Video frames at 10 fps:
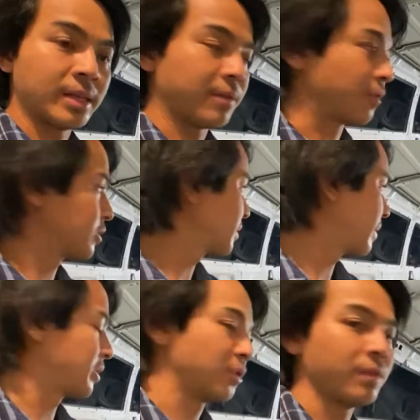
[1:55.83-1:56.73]
The first time
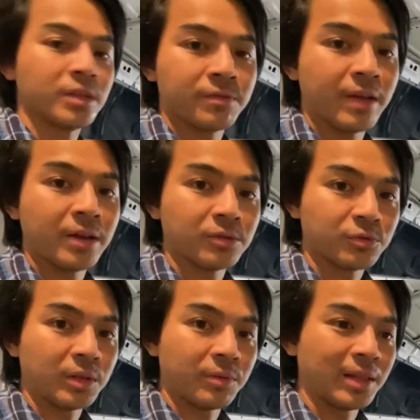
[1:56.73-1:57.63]
I drove this van, it was
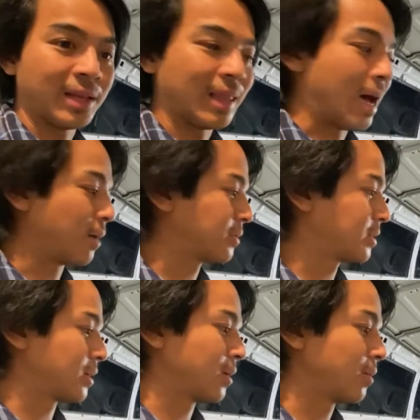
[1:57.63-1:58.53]
really, really loud,
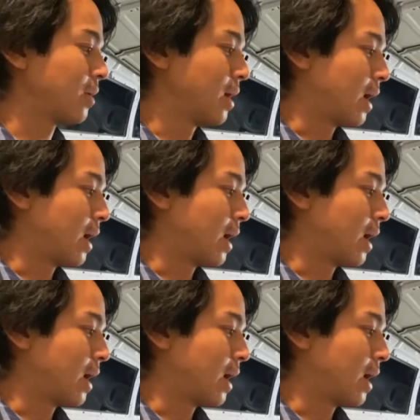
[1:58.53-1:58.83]
so